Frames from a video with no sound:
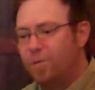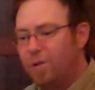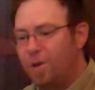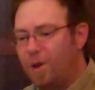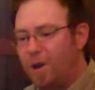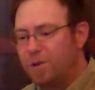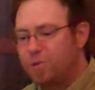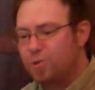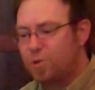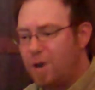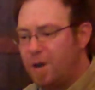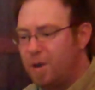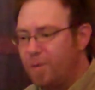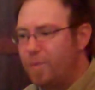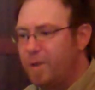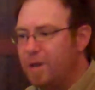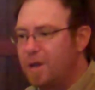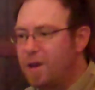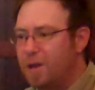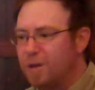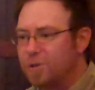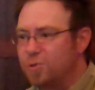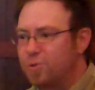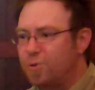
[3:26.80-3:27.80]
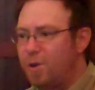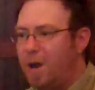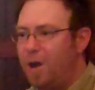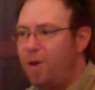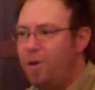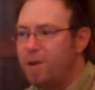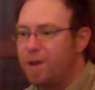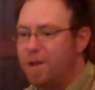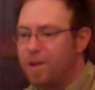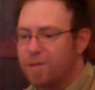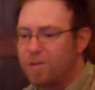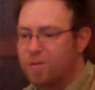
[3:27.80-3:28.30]
we're not trying to be
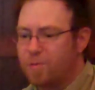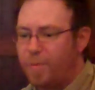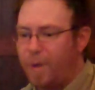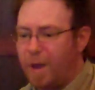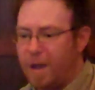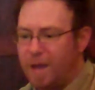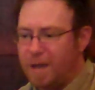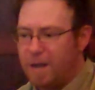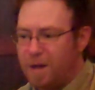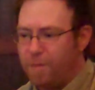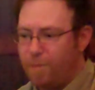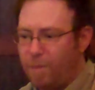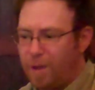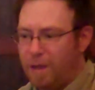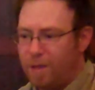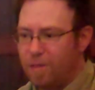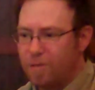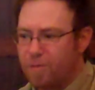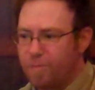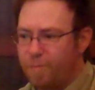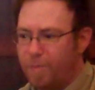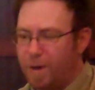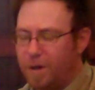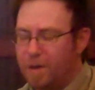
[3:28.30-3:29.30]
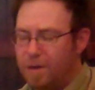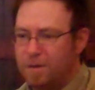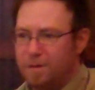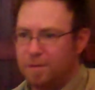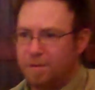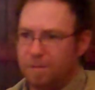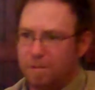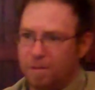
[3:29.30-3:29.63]
contrarians by any means, but